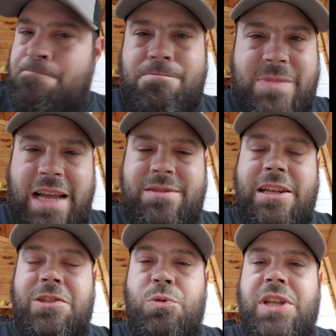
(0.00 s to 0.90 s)

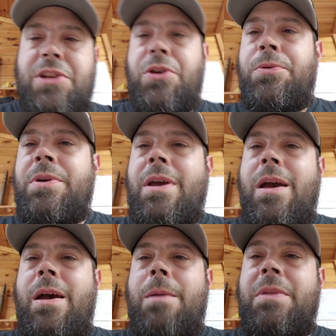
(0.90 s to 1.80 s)
That's what they do,
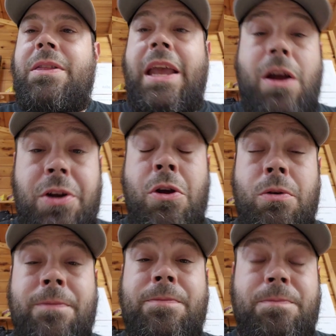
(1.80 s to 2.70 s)
and they are
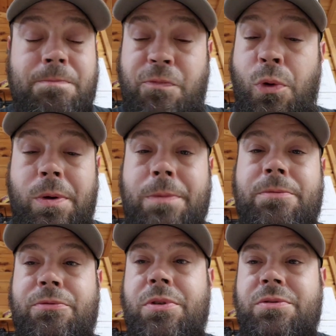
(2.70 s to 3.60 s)
known for
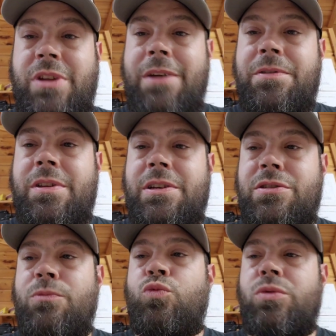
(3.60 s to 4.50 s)
definitely
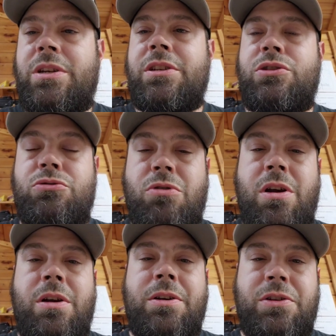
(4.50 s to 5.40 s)
some really
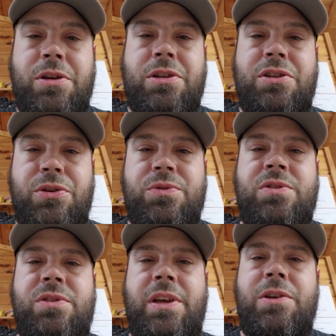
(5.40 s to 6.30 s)
strong, good
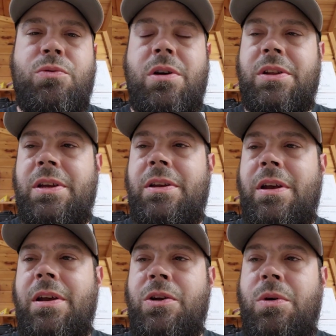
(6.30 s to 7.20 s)
QC
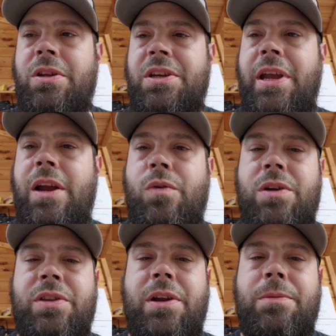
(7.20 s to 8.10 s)
quality care
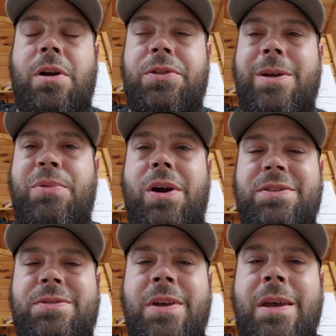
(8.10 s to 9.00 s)
on their parts.